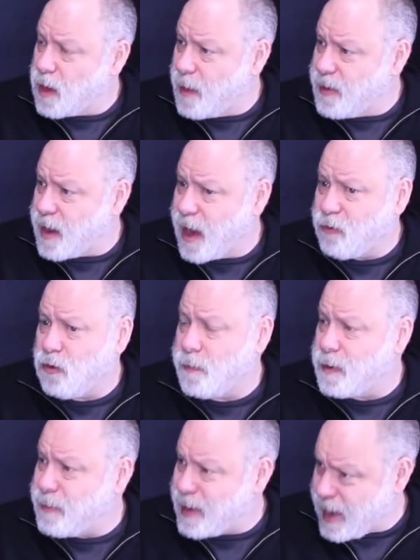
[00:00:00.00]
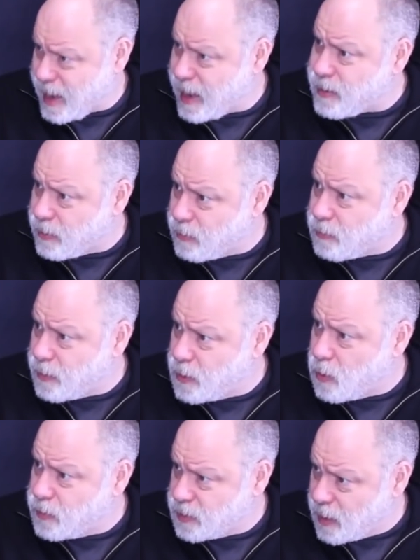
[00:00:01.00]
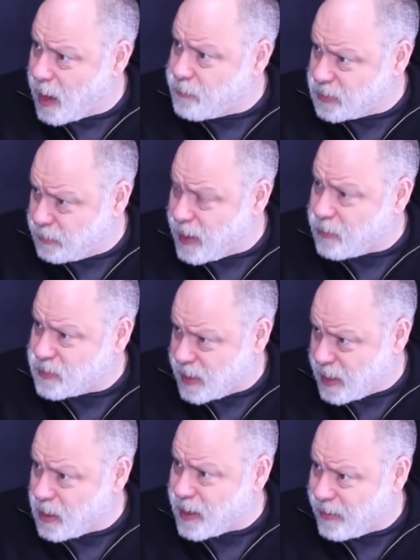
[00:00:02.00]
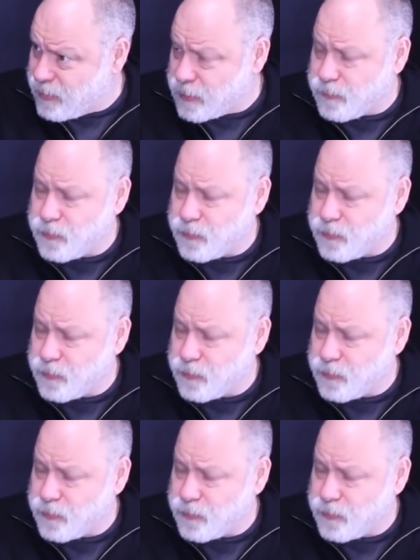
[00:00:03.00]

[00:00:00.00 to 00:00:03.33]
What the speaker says: I mean, I grew up in Manhattan, you know, until I was about 10, 11.